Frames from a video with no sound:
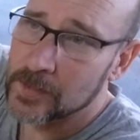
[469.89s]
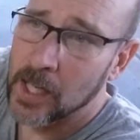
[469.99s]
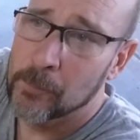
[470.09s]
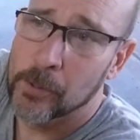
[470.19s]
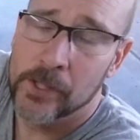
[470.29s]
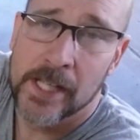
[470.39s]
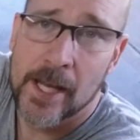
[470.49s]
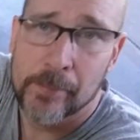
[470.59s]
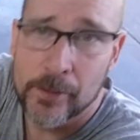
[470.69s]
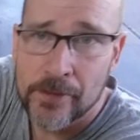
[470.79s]
I'm pretty
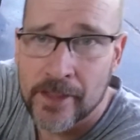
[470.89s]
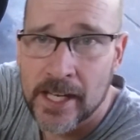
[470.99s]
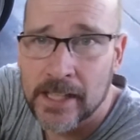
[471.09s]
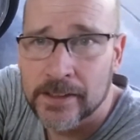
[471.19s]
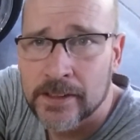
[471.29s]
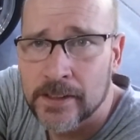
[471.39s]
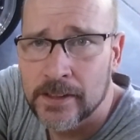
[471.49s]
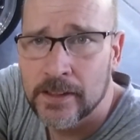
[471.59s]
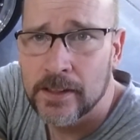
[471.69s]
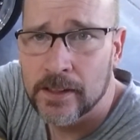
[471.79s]
happy with that.
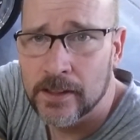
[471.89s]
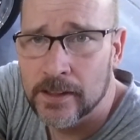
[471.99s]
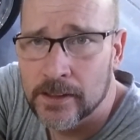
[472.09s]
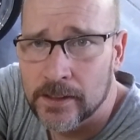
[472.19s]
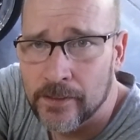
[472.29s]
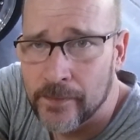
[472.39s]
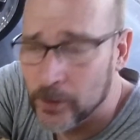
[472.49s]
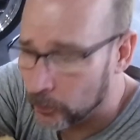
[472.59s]
Uh, the